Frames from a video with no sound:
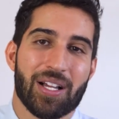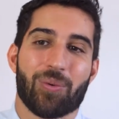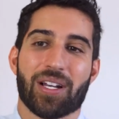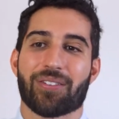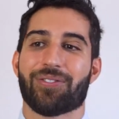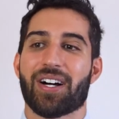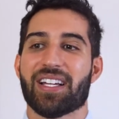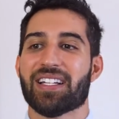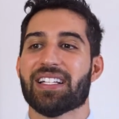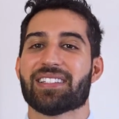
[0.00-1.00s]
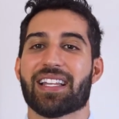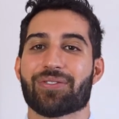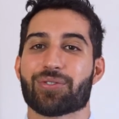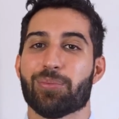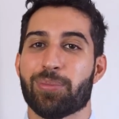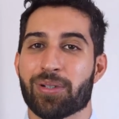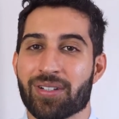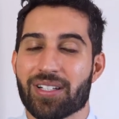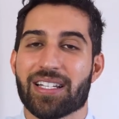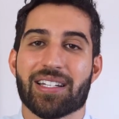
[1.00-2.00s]
when a fire is left to
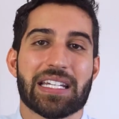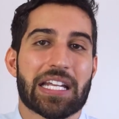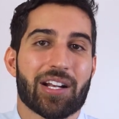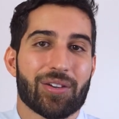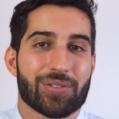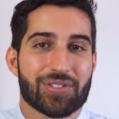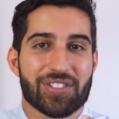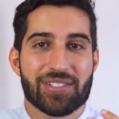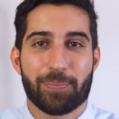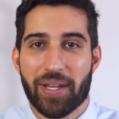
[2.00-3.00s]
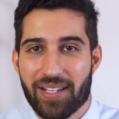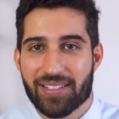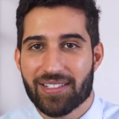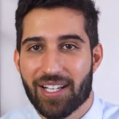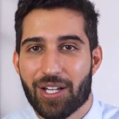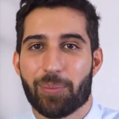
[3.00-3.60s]
burn in an enclosed space,